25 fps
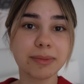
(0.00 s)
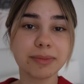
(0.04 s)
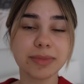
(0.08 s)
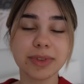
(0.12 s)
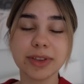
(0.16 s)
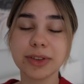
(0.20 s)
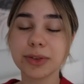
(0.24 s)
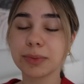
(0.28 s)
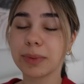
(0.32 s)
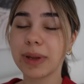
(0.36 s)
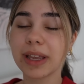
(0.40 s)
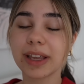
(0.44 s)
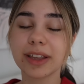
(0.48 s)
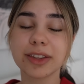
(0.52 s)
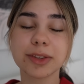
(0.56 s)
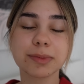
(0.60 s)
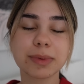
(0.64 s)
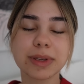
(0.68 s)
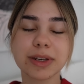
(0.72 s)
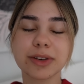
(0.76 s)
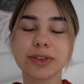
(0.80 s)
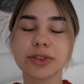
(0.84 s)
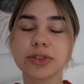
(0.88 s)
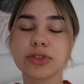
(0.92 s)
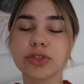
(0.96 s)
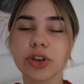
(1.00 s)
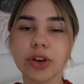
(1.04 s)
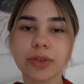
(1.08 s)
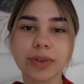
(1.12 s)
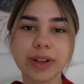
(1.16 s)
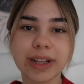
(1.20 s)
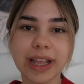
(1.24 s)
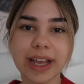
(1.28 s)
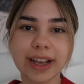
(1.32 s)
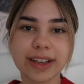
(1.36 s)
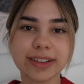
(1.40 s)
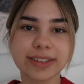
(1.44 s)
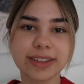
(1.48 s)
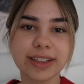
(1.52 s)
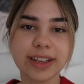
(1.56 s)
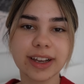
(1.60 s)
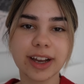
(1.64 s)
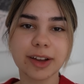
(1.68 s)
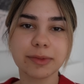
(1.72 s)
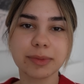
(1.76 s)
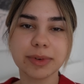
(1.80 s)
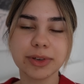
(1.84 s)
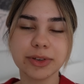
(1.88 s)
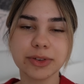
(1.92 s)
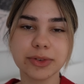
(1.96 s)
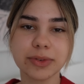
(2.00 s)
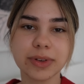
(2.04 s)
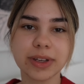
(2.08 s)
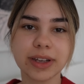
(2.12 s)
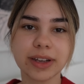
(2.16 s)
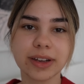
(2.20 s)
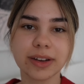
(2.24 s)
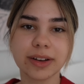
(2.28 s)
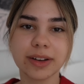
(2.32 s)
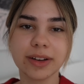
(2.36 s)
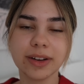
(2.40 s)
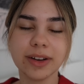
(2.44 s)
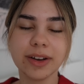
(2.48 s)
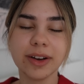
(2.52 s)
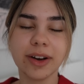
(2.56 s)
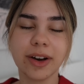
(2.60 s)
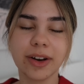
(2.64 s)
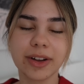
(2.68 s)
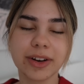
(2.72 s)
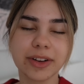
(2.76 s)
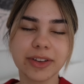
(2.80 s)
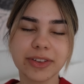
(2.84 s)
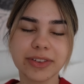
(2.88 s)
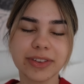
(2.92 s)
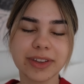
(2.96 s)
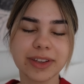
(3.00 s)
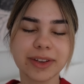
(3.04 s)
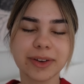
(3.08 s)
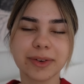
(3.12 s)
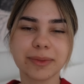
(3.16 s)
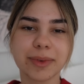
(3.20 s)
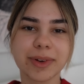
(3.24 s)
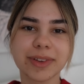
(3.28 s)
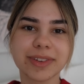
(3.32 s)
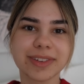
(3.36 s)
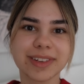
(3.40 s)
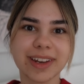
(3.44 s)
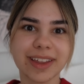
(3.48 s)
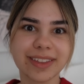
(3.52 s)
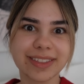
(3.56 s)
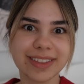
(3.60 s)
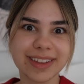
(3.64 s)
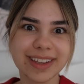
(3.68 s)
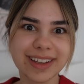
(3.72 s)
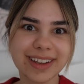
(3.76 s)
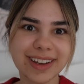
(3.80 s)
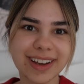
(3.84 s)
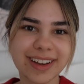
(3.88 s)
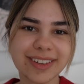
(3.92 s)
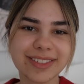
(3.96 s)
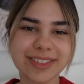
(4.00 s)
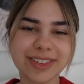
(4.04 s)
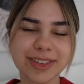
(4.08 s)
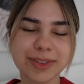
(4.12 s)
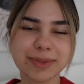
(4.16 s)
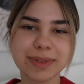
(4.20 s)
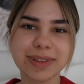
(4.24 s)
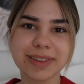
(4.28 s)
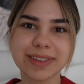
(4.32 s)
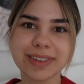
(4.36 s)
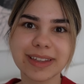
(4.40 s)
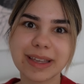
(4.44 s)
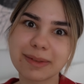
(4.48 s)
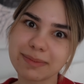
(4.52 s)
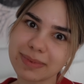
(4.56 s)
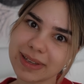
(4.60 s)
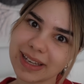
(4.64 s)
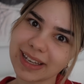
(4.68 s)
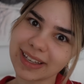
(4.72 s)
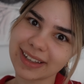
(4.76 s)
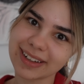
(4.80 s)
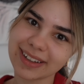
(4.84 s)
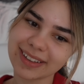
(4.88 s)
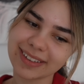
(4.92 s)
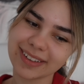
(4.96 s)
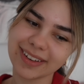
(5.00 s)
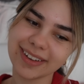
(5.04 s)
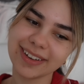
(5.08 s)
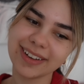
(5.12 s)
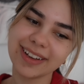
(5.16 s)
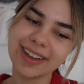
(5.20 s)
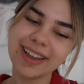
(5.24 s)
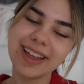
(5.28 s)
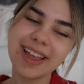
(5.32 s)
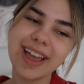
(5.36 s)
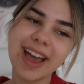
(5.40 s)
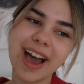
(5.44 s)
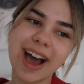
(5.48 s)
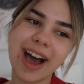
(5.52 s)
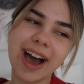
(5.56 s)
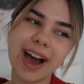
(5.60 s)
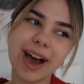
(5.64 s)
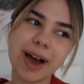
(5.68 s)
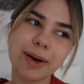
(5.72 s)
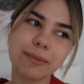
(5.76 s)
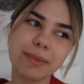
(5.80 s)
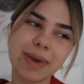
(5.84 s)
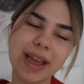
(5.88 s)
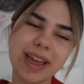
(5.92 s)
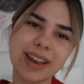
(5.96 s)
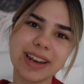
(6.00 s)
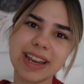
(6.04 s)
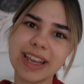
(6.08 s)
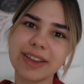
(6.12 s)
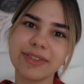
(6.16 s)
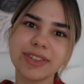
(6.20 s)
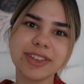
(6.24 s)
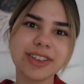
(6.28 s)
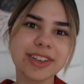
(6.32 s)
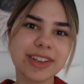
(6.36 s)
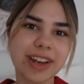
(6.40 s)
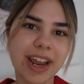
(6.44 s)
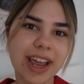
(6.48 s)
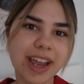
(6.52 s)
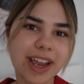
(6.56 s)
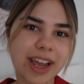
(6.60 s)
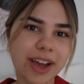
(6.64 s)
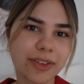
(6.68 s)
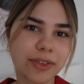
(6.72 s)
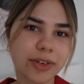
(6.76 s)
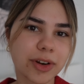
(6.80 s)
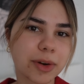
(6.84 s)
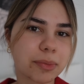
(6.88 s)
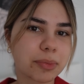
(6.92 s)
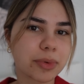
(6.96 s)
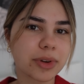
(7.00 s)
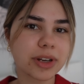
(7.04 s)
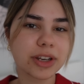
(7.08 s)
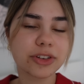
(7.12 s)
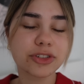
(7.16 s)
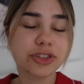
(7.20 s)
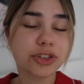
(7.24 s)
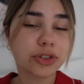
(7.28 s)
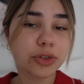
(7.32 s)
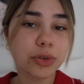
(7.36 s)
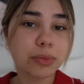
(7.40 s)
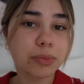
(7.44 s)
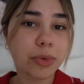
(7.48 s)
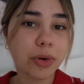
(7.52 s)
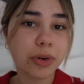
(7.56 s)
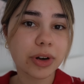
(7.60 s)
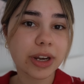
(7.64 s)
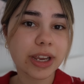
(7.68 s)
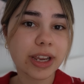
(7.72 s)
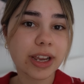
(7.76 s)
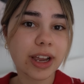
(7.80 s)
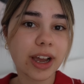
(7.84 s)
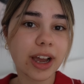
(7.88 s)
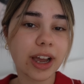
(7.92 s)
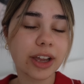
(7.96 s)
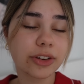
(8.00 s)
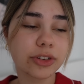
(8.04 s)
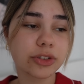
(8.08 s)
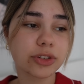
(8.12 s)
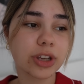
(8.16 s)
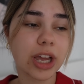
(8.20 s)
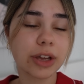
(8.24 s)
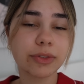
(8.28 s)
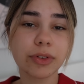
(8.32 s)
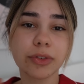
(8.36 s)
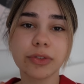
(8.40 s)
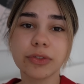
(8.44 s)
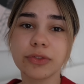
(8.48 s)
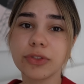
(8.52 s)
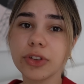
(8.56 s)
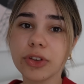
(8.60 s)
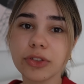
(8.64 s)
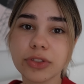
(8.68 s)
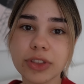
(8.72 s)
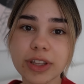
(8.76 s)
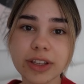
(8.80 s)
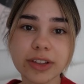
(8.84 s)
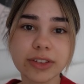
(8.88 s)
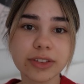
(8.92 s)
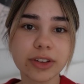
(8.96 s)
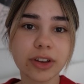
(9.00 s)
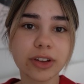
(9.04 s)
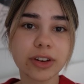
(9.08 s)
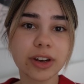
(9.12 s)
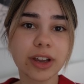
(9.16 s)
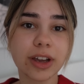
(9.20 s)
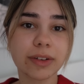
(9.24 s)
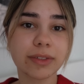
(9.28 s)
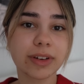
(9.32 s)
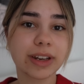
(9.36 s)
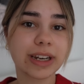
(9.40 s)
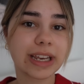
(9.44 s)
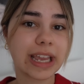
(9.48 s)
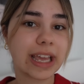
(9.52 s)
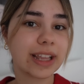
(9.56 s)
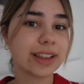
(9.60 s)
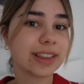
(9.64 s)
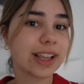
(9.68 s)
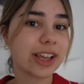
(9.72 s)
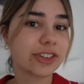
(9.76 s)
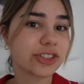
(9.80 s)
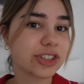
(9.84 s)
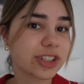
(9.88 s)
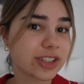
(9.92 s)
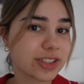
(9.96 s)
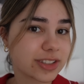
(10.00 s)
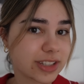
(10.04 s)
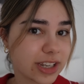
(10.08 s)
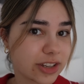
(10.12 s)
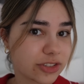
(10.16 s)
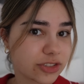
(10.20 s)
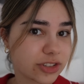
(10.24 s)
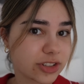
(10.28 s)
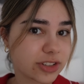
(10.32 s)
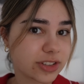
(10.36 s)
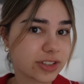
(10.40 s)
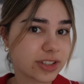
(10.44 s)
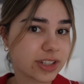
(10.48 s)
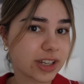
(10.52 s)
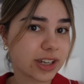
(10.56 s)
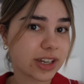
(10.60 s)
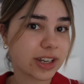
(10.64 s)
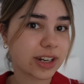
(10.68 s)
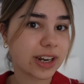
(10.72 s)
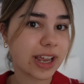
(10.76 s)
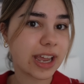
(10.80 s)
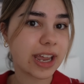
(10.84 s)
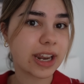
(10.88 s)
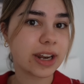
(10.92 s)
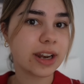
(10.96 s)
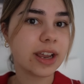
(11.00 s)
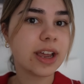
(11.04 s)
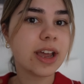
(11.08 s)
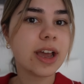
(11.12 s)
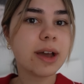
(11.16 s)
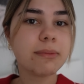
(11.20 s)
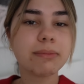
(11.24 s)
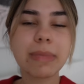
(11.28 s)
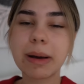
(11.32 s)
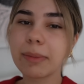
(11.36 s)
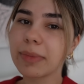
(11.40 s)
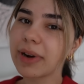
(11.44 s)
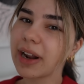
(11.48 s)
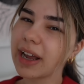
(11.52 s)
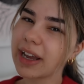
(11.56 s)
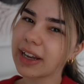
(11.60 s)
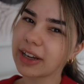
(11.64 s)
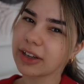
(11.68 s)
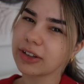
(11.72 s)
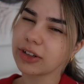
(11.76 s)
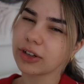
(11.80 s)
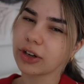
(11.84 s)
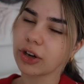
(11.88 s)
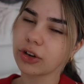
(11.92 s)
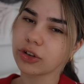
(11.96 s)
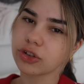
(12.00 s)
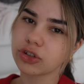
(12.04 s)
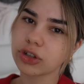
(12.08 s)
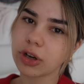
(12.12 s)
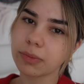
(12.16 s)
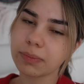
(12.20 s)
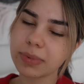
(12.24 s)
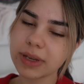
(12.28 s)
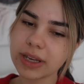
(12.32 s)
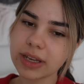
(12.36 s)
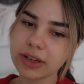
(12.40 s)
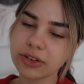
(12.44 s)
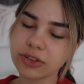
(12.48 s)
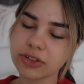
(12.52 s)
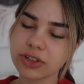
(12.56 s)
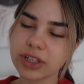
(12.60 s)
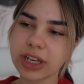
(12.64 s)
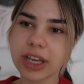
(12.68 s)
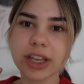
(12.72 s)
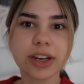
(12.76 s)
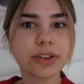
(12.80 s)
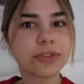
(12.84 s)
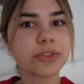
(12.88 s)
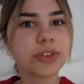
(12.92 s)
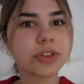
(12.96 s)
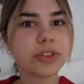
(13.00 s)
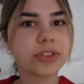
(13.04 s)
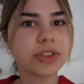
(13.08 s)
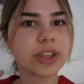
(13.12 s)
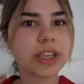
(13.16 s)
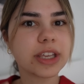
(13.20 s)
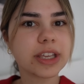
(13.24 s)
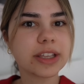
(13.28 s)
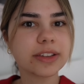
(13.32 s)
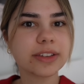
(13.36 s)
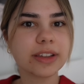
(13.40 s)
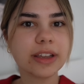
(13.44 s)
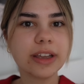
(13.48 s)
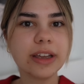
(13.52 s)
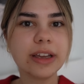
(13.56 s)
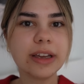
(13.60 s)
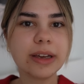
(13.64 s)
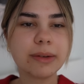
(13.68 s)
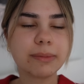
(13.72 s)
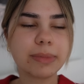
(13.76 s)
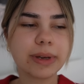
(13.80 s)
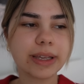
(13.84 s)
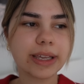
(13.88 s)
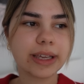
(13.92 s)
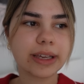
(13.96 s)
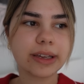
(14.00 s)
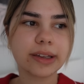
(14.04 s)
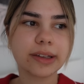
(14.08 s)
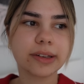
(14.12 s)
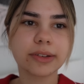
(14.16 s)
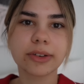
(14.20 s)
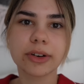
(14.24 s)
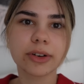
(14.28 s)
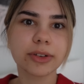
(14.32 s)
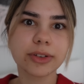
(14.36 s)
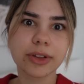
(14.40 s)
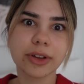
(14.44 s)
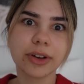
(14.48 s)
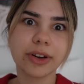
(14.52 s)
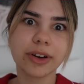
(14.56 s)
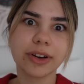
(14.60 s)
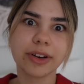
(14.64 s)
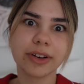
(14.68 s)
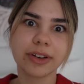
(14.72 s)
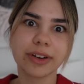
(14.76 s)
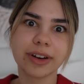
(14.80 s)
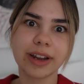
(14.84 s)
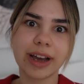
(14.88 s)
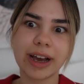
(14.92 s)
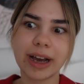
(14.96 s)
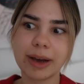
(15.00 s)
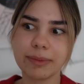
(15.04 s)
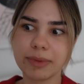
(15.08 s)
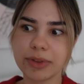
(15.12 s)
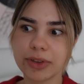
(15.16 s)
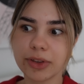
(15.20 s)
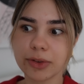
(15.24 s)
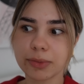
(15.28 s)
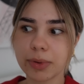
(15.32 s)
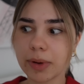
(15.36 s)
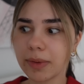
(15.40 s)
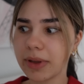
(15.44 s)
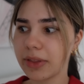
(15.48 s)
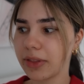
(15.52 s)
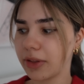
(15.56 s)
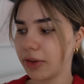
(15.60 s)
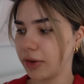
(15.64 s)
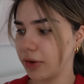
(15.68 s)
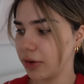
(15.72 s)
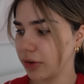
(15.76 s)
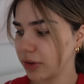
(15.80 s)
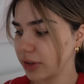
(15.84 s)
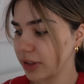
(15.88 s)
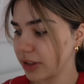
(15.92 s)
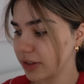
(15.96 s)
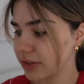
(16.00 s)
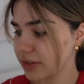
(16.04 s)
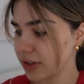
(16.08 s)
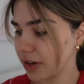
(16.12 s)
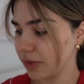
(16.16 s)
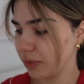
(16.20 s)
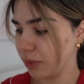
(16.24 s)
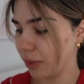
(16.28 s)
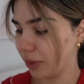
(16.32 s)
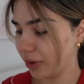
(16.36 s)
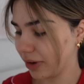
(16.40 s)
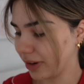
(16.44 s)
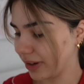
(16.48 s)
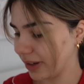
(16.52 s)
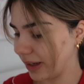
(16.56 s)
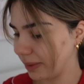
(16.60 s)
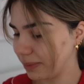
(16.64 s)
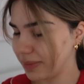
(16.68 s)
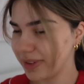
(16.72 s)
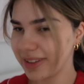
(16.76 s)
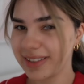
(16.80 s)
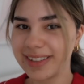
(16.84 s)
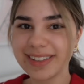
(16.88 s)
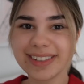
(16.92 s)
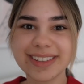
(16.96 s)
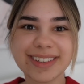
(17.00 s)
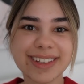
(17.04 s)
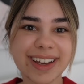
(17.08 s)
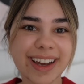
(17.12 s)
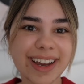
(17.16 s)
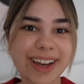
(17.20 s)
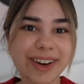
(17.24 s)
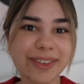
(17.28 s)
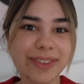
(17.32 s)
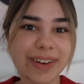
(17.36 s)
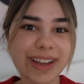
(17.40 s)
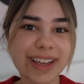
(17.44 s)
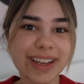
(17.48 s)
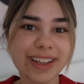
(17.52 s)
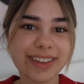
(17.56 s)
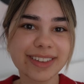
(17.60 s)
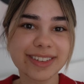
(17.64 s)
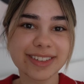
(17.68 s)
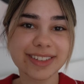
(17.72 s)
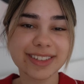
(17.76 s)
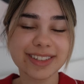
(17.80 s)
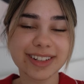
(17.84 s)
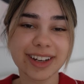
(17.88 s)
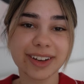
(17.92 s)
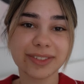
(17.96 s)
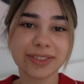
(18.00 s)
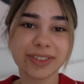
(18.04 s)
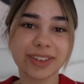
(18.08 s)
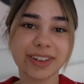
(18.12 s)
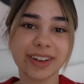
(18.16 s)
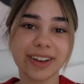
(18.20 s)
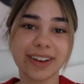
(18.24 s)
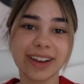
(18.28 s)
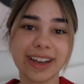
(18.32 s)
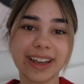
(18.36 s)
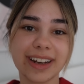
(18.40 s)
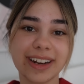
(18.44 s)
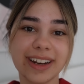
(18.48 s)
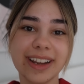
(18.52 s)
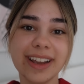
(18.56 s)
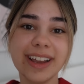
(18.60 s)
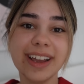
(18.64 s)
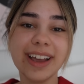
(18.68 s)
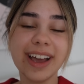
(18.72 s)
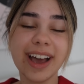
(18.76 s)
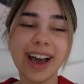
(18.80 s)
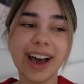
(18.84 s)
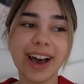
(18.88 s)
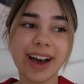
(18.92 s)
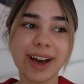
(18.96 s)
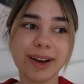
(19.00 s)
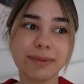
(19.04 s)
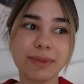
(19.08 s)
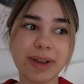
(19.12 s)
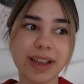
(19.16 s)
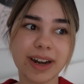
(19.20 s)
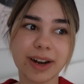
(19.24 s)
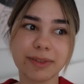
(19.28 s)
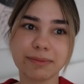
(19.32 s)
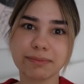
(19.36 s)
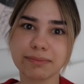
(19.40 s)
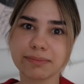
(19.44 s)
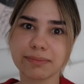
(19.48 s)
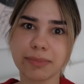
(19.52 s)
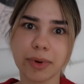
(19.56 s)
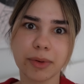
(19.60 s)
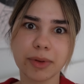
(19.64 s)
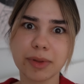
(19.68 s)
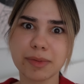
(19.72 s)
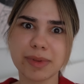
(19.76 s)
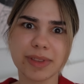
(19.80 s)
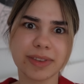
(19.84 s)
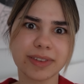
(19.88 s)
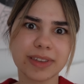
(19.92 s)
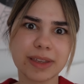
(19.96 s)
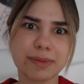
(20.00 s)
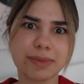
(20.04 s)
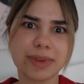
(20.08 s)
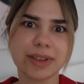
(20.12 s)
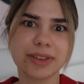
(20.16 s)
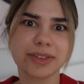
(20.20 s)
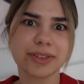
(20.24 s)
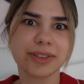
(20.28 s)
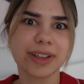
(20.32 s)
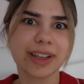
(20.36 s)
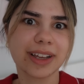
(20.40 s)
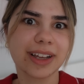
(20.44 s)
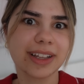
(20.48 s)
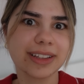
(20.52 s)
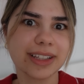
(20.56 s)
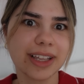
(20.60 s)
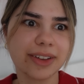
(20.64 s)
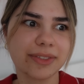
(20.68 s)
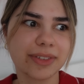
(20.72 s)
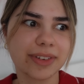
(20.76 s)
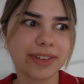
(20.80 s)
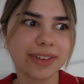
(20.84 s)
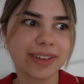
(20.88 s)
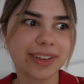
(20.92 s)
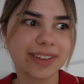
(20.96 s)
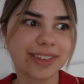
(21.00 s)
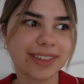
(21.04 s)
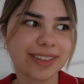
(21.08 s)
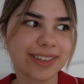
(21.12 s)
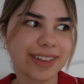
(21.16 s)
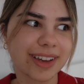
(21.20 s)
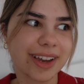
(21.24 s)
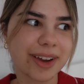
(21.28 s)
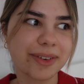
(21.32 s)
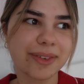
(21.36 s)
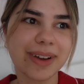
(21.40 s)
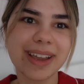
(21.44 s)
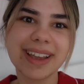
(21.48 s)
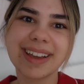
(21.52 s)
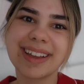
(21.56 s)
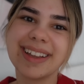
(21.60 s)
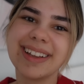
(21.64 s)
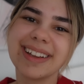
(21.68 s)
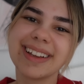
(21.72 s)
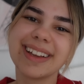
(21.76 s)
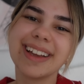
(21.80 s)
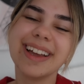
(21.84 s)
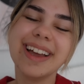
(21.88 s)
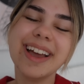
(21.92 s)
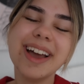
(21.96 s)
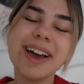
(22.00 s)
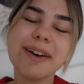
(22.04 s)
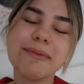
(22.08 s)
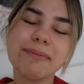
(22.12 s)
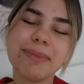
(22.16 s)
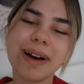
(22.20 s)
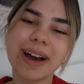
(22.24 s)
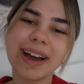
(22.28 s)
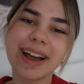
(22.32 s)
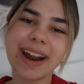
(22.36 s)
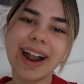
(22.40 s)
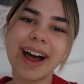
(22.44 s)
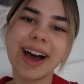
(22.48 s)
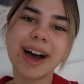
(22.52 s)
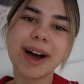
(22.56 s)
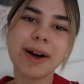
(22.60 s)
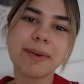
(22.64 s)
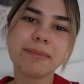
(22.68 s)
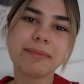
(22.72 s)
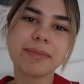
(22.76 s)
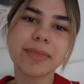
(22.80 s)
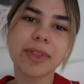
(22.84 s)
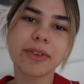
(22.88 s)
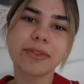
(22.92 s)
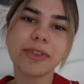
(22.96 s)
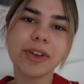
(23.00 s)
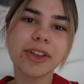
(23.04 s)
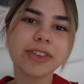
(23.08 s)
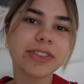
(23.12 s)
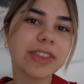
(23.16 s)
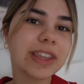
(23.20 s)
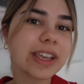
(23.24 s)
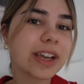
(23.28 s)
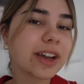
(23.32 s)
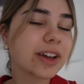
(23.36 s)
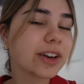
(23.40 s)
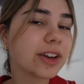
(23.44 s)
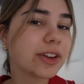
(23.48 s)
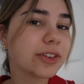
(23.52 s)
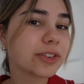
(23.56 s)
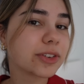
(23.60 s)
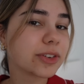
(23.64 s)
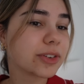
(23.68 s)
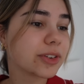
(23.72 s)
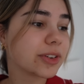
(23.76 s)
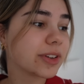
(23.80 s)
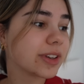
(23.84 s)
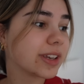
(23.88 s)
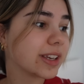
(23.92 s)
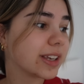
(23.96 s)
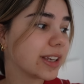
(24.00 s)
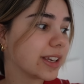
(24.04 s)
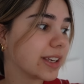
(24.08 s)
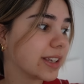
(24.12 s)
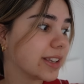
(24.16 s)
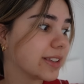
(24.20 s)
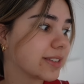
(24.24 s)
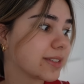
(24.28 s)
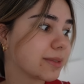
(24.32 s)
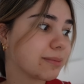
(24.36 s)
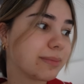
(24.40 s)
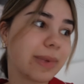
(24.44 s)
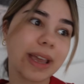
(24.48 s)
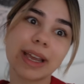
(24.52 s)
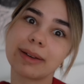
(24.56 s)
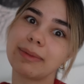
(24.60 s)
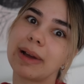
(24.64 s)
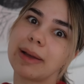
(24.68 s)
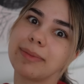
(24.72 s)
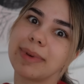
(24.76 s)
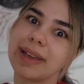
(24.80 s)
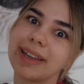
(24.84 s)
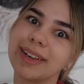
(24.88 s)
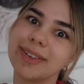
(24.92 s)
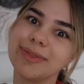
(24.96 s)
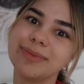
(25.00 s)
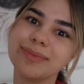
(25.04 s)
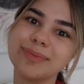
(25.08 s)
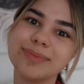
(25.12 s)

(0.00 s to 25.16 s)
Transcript: This week has been so relaxing. I've been doing honestly almost nothing. I've just been sleeping in a lot. And even today I've got a pretty chill morning. I do have a few things on. I'm gonna get lash extensions done and Mum and I are gonna go shopping just to get a few things. But yeah, not a lot on. This is probably the earliest I've woken up this entire week. It's just after 9. And I've probably been sleeping until like 11 this entire week. But the first thing I'm gonna do is make my bed.